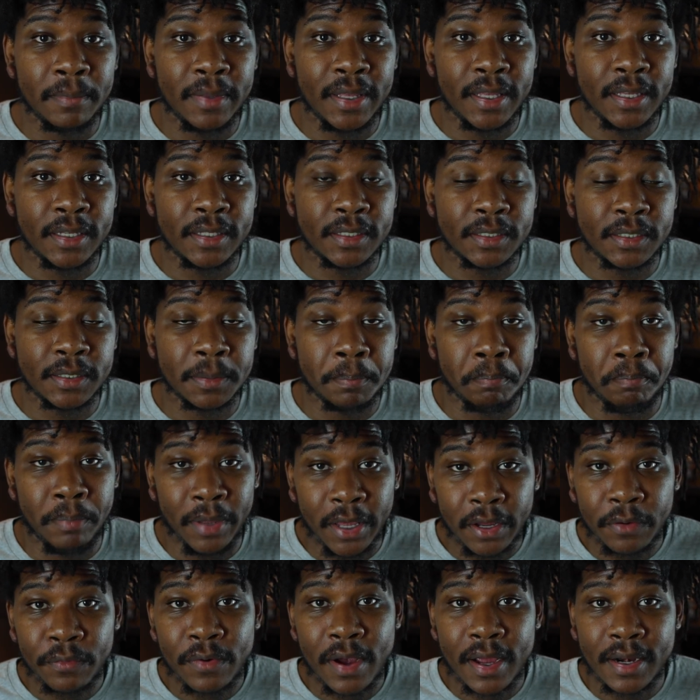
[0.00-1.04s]
is
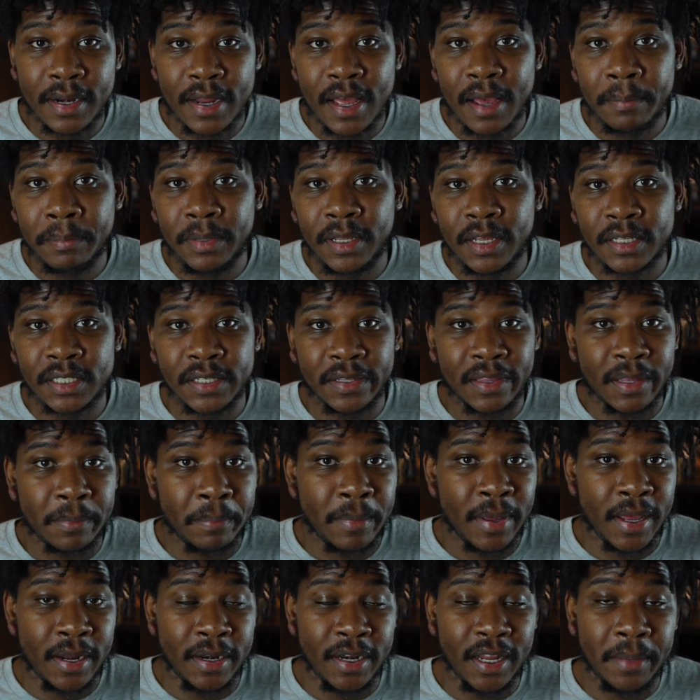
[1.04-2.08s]
big right now because of the
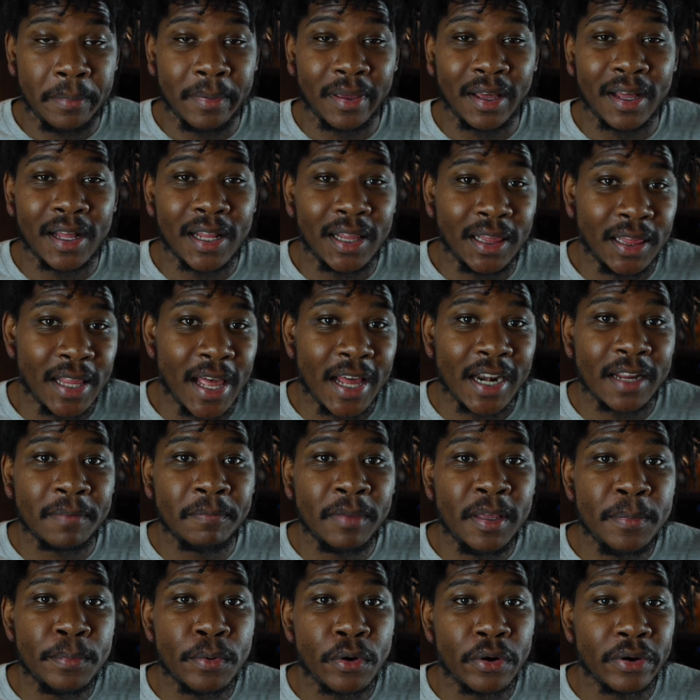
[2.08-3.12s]
pandemic. A lot of
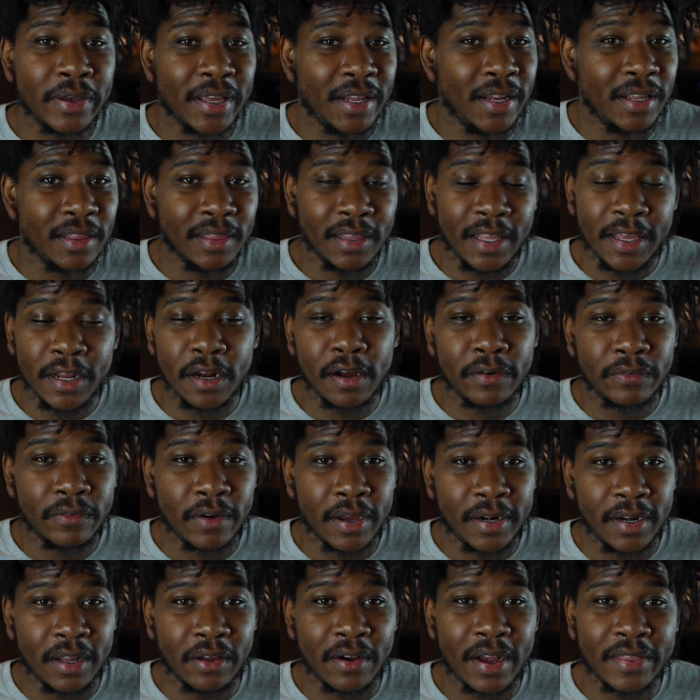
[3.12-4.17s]
people are getting laid off
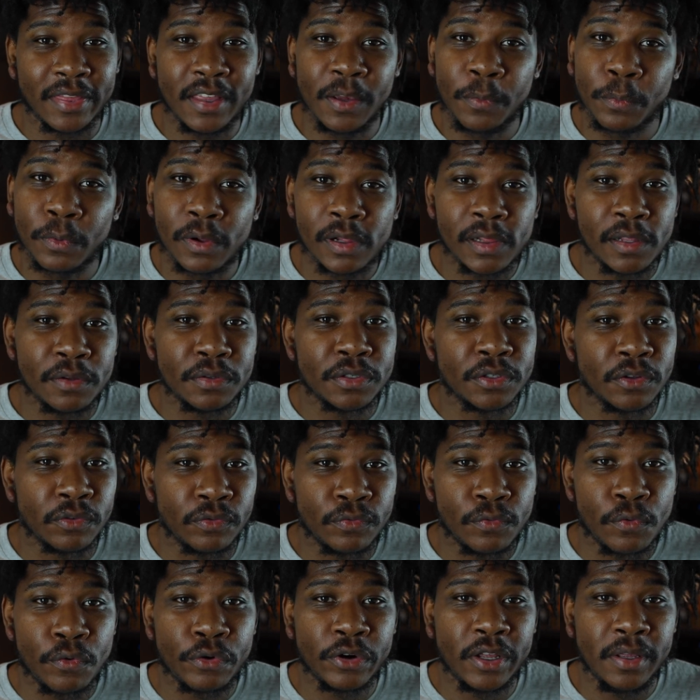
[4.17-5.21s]
right now. I think we're close to
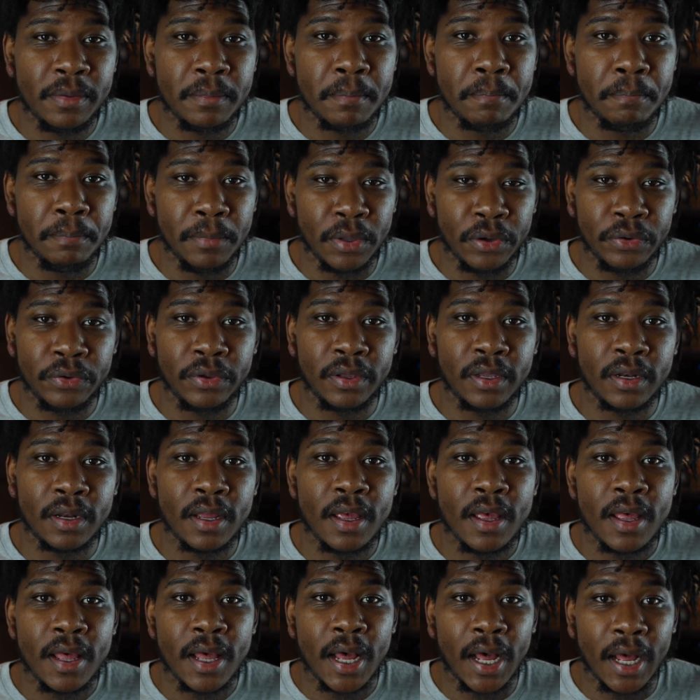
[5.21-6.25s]
40 million
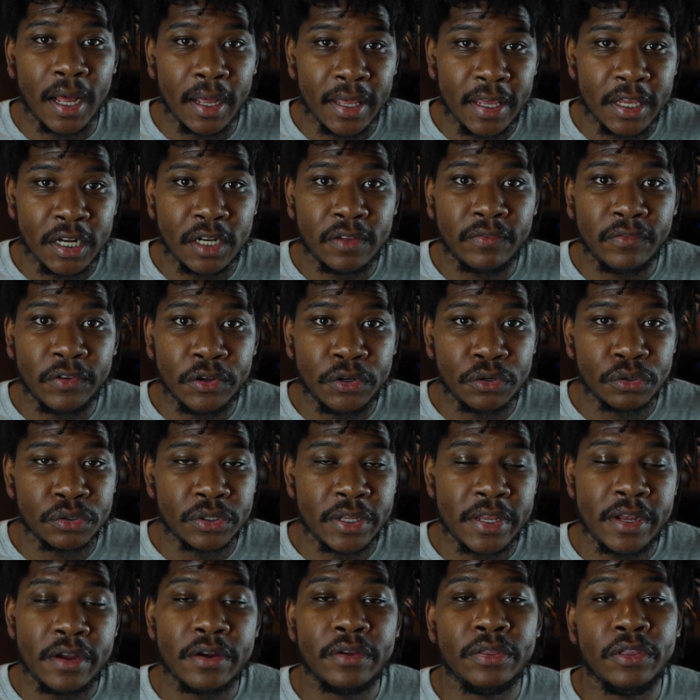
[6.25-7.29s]
individuals
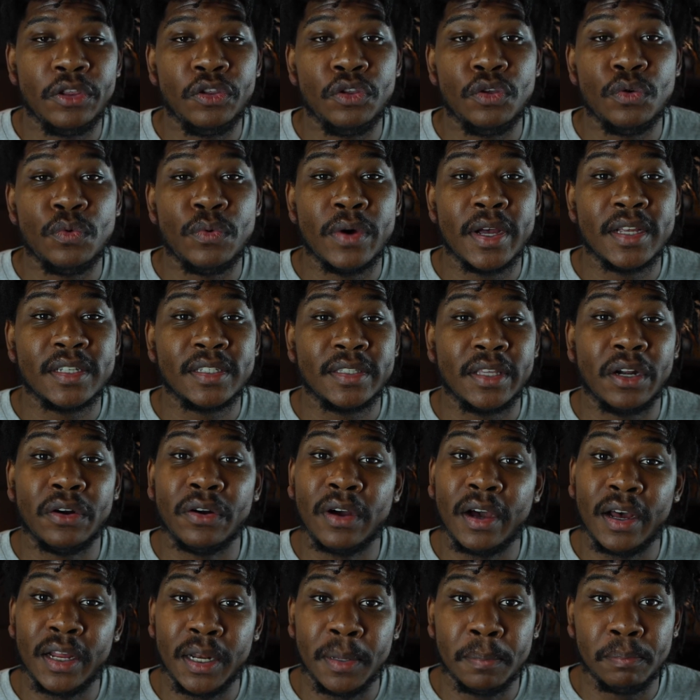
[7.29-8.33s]
here in the US that
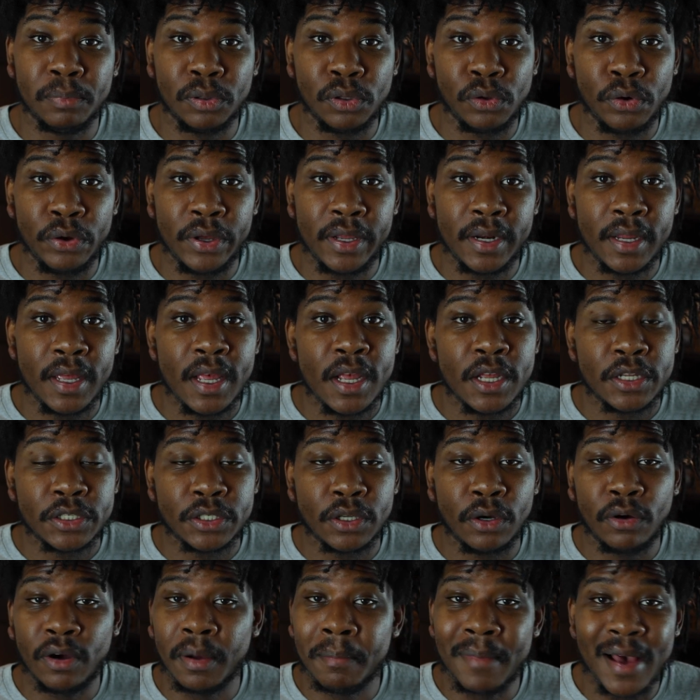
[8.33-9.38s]
are unemployed.
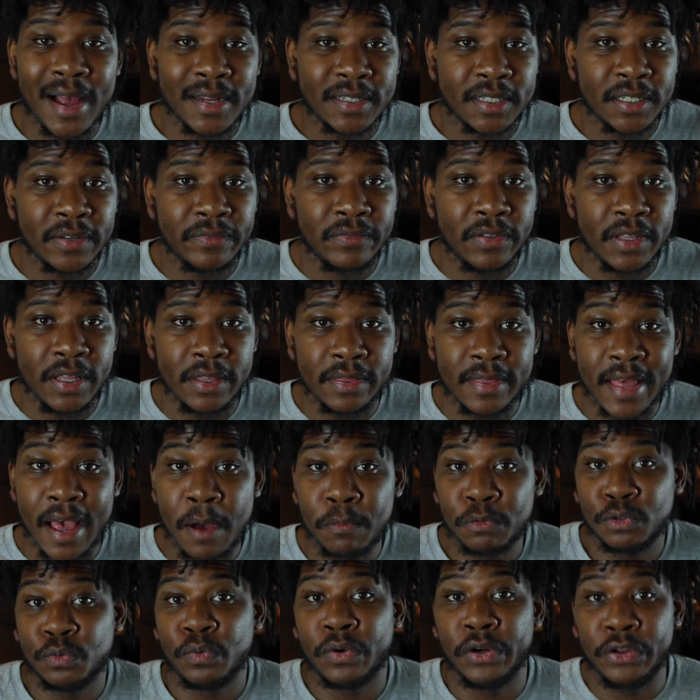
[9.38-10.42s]
So imagine if
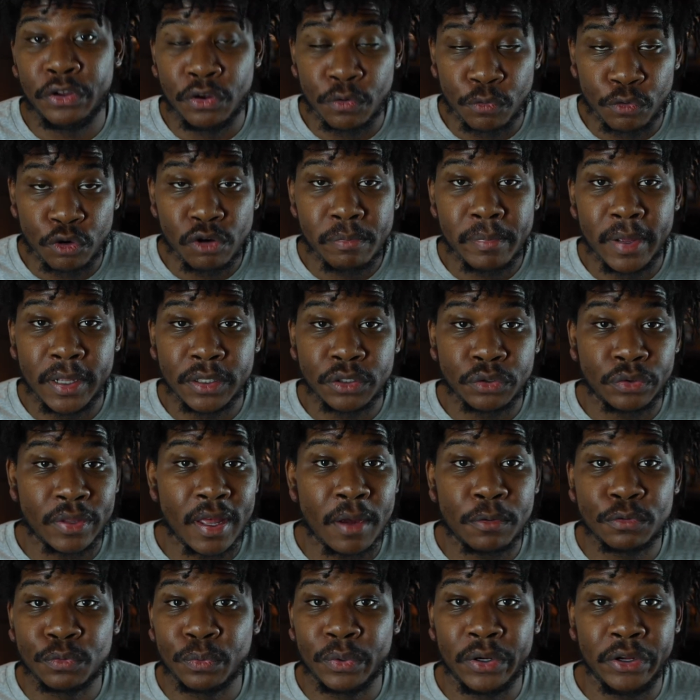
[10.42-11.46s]
that was one of your roommates or
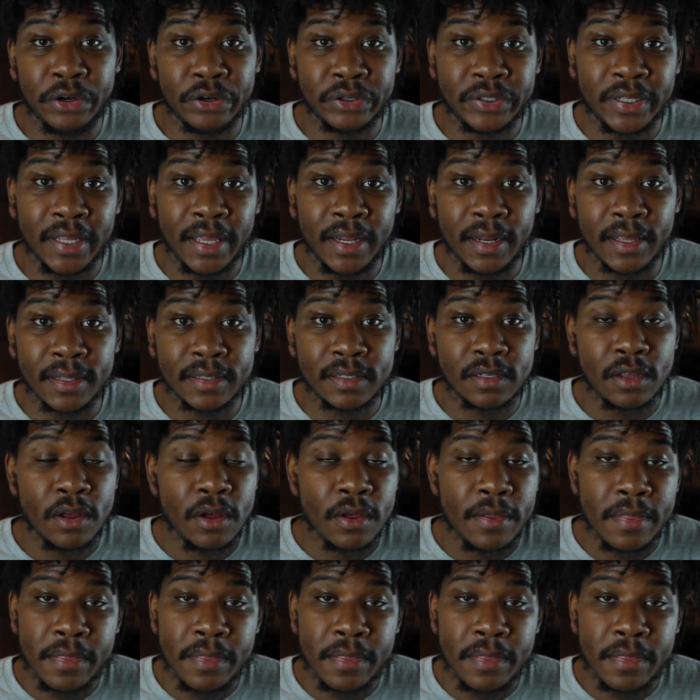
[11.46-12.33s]
that was one of your tenants.